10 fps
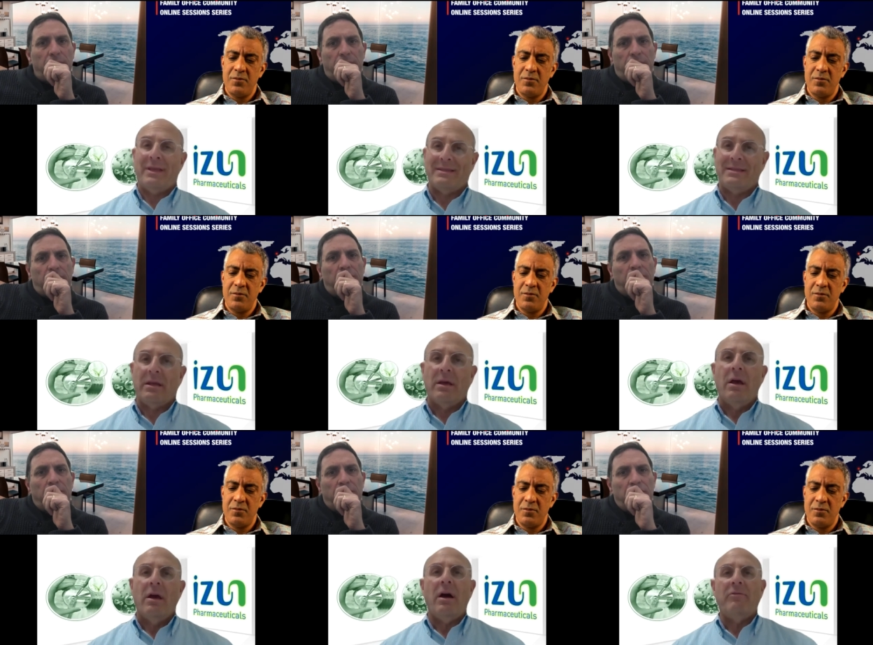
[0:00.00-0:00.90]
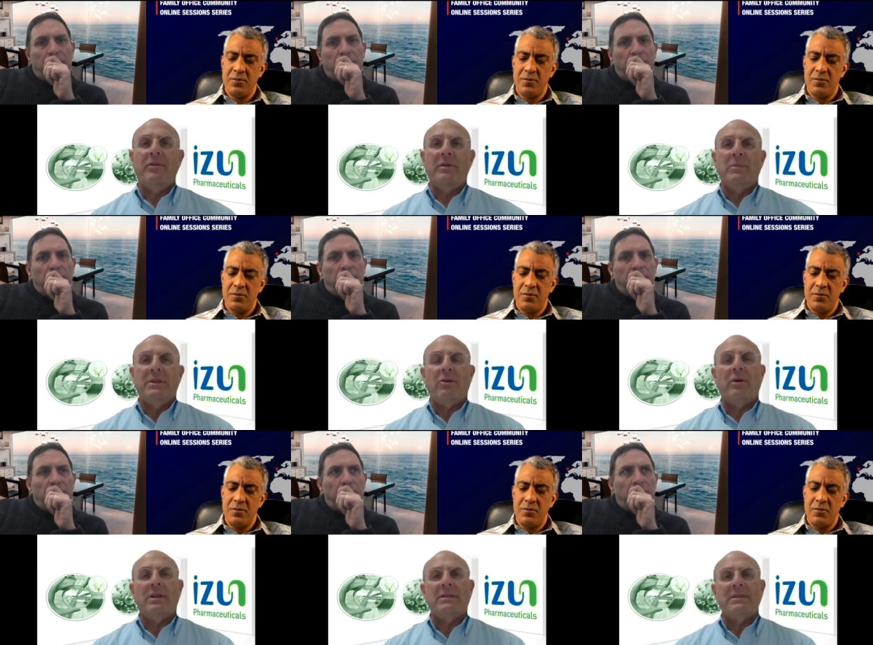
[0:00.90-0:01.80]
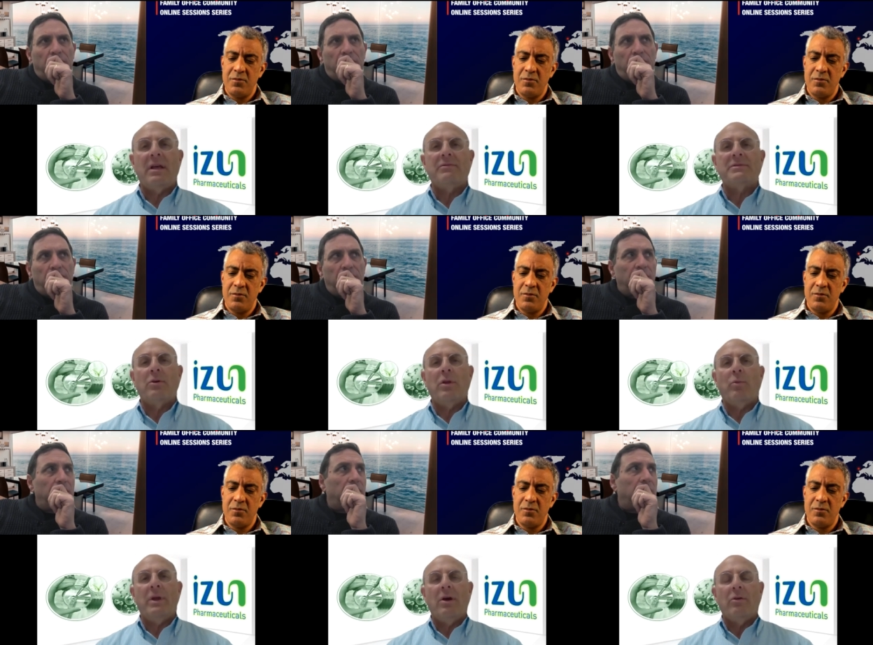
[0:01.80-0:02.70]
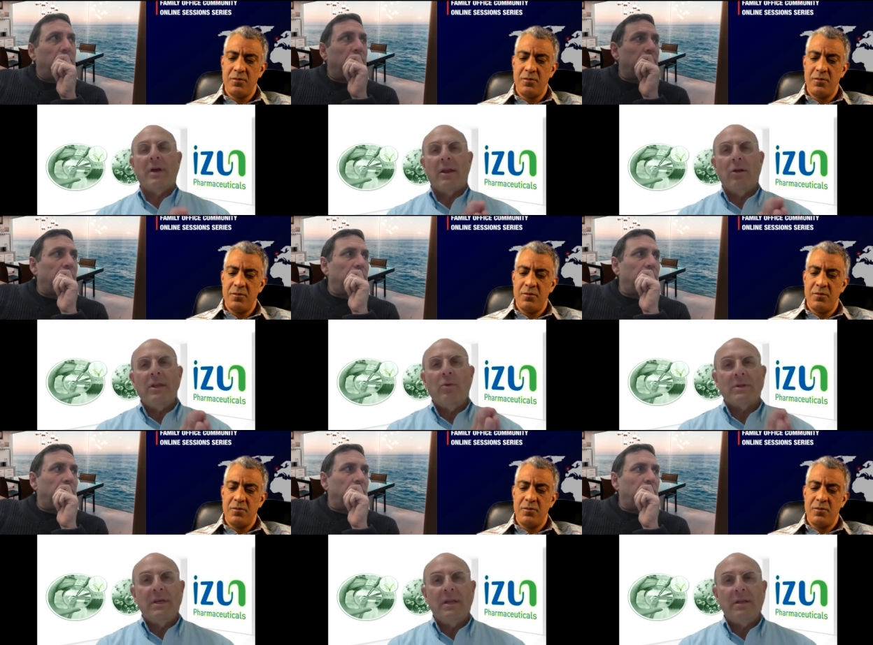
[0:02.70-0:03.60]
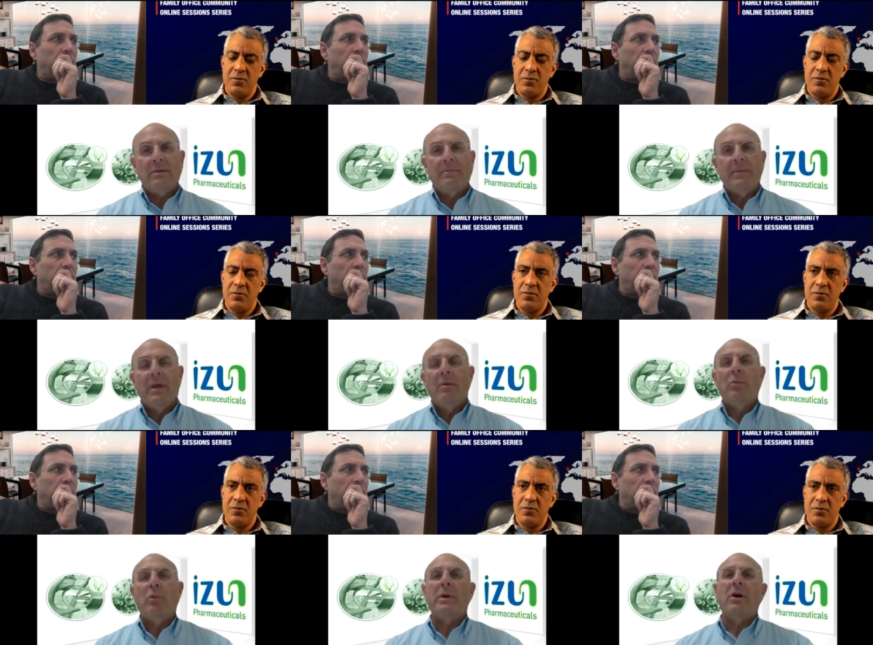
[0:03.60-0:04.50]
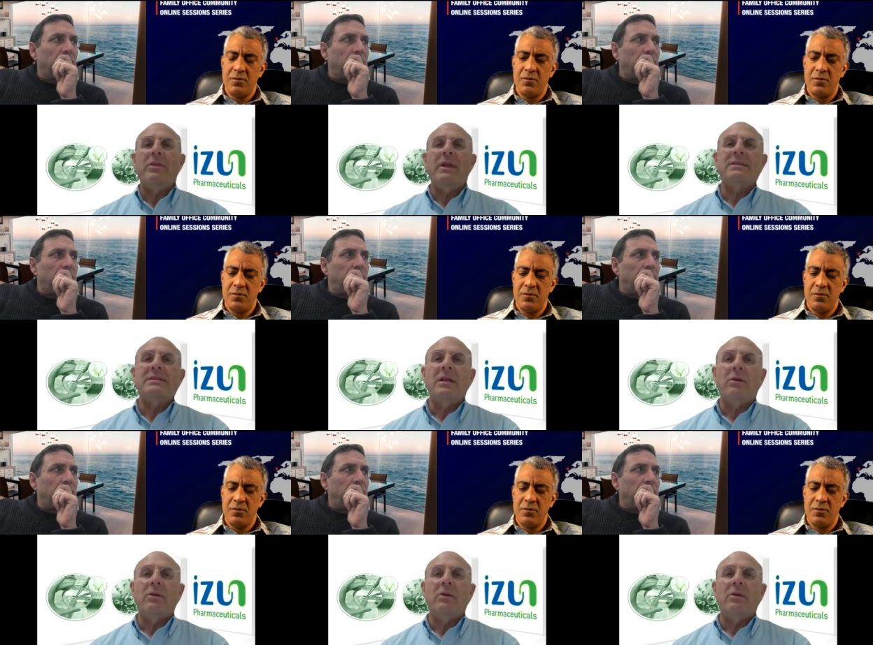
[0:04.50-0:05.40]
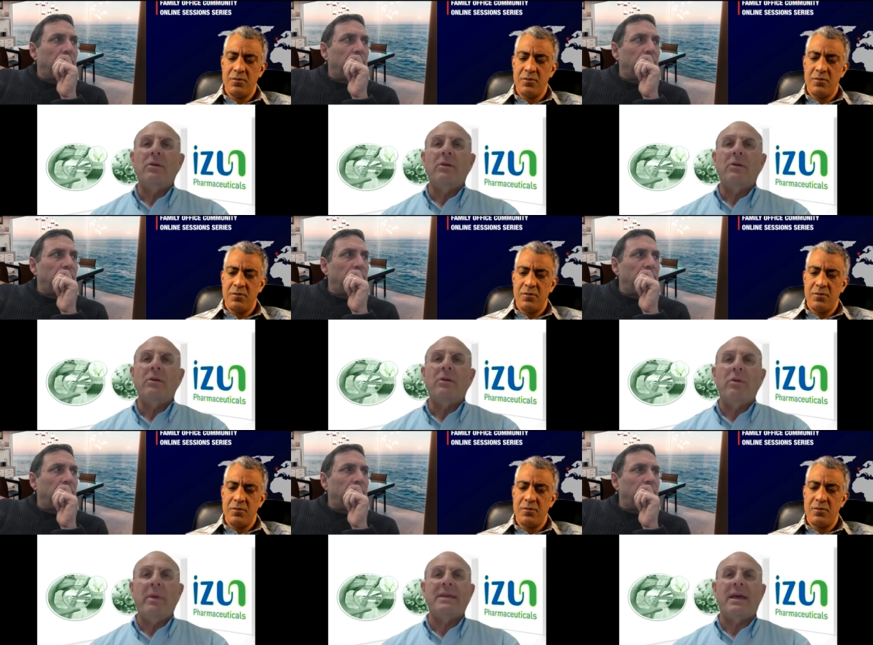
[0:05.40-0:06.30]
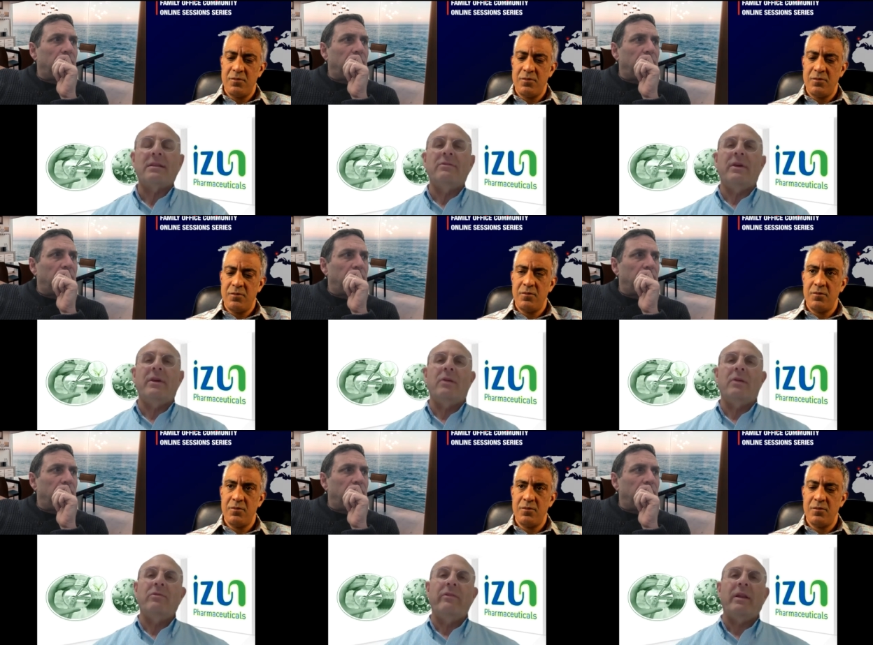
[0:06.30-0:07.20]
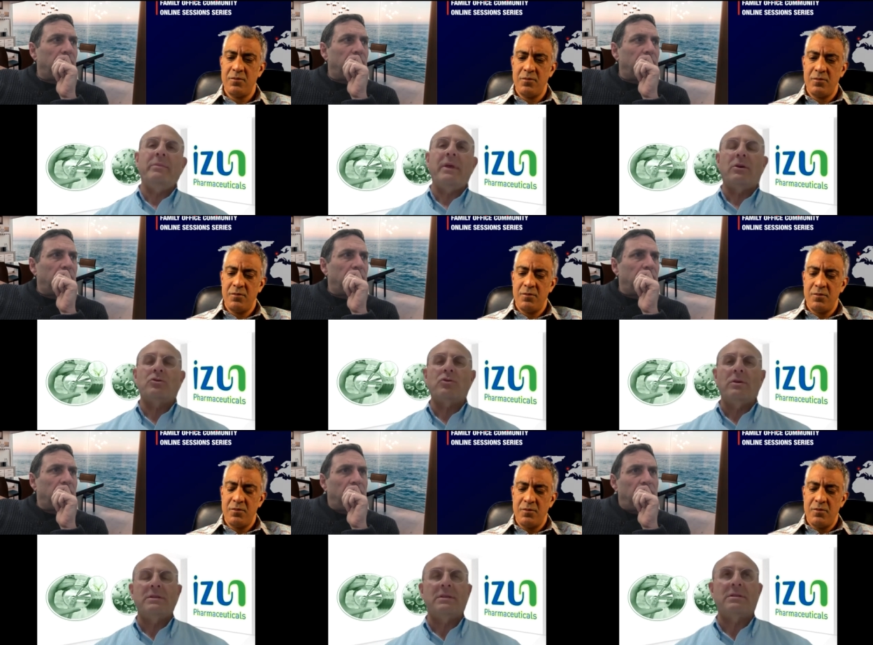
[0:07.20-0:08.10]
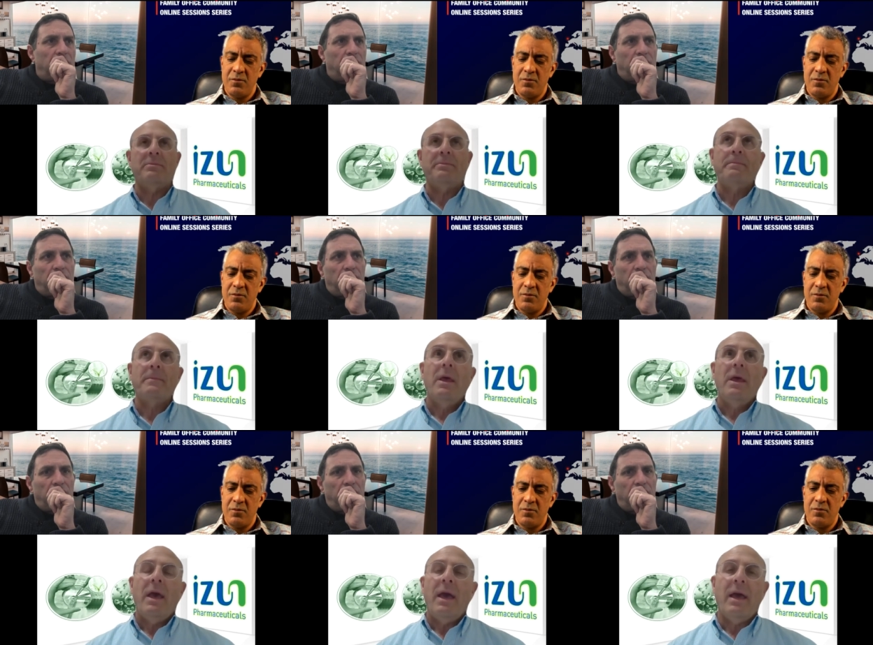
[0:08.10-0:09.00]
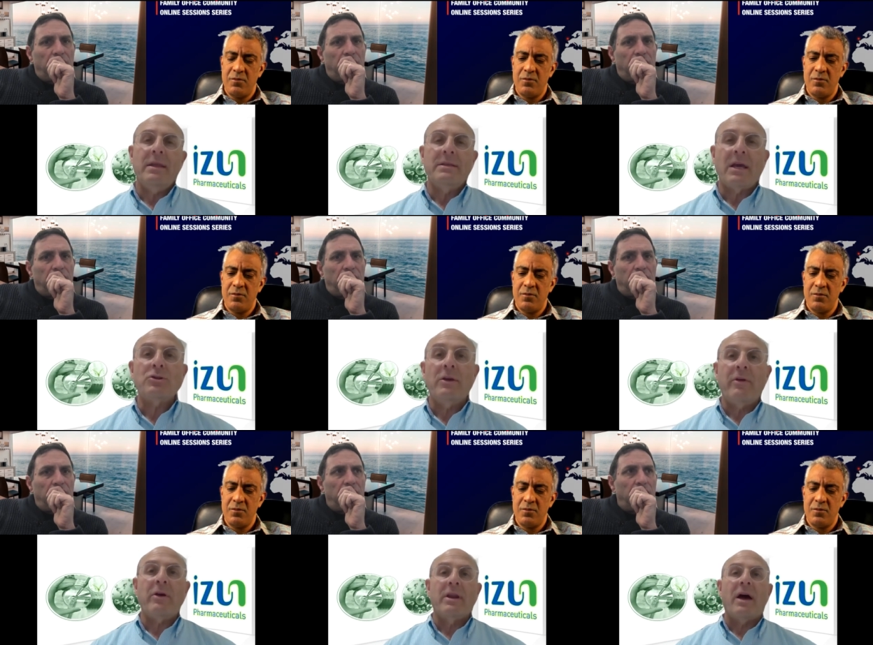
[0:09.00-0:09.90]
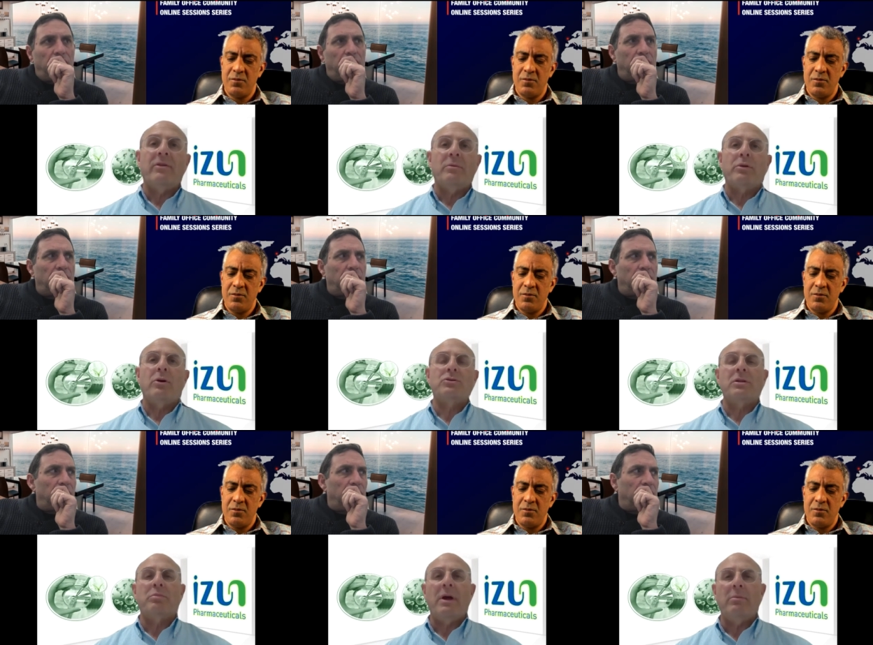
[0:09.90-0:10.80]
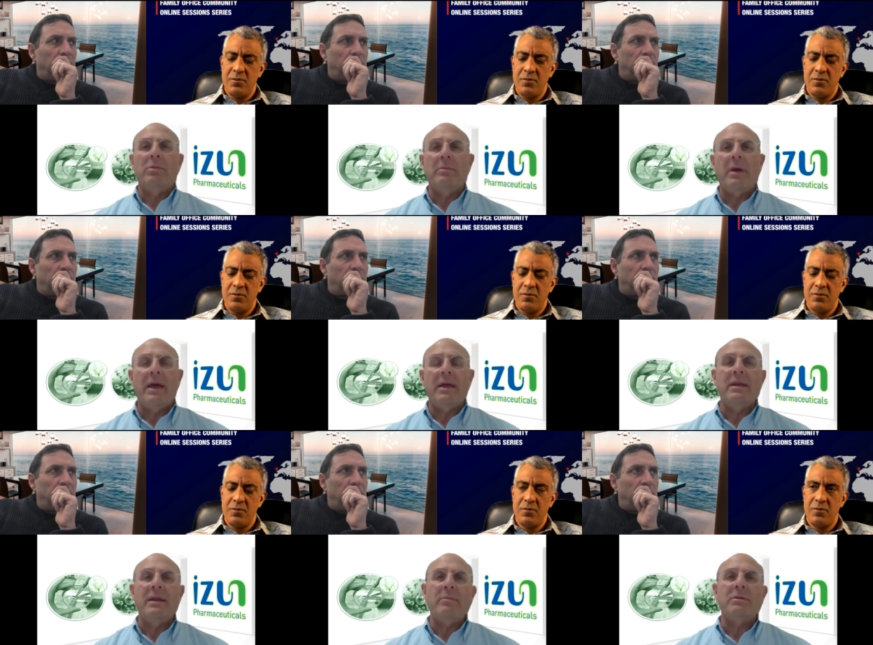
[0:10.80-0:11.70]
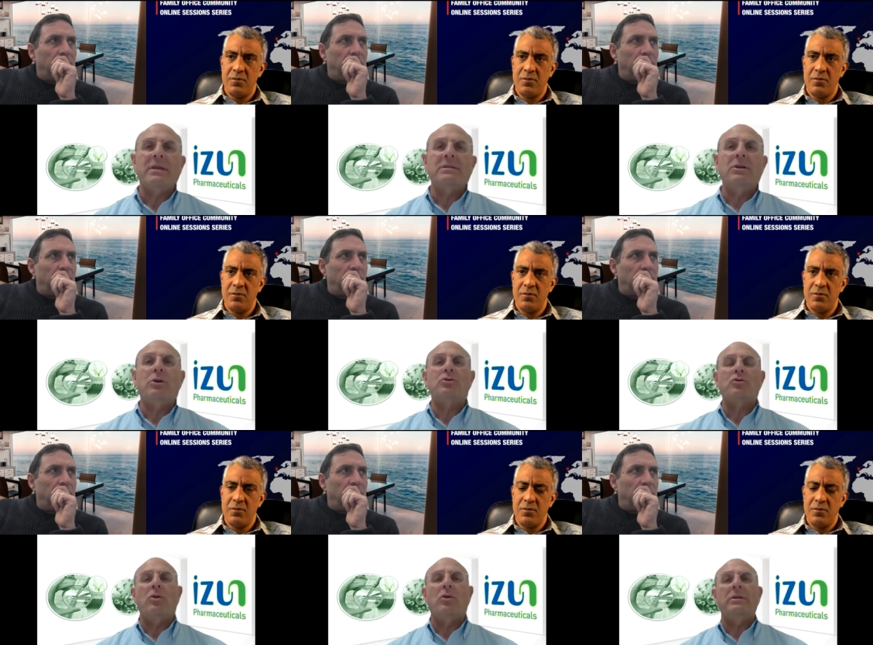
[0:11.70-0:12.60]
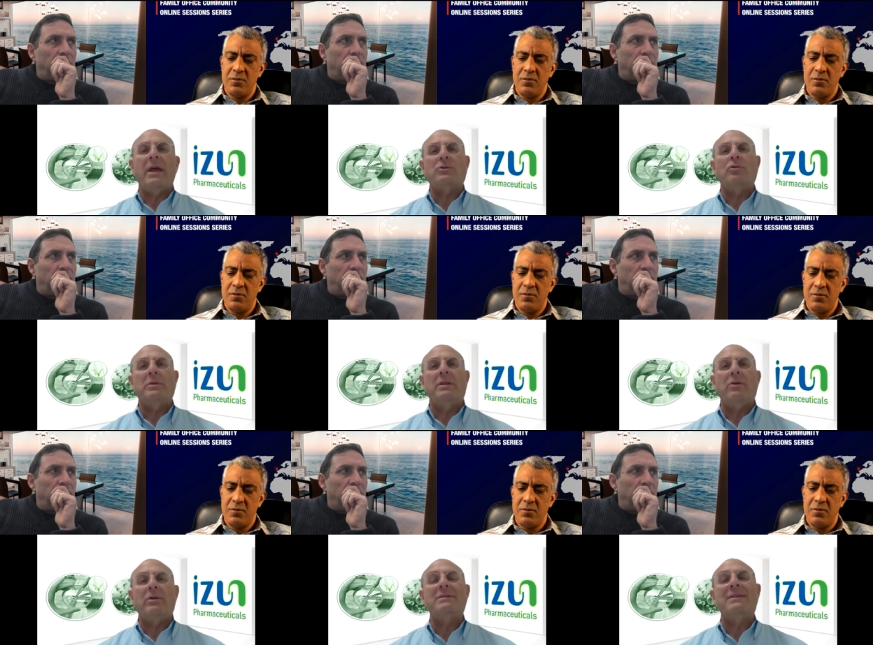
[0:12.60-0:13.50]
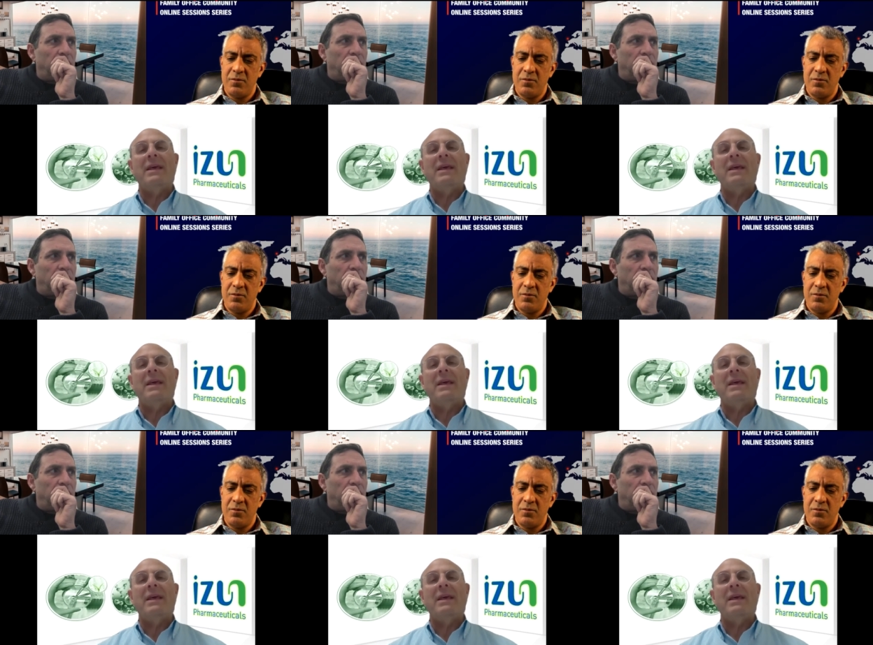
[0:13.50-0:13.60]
Speaker 1: testing of the material itself, so that we know not only what's in it, but we know that it still remains active. And we've developed that control system and it's actually a very novel approach to the problem and it enables us to control natural materials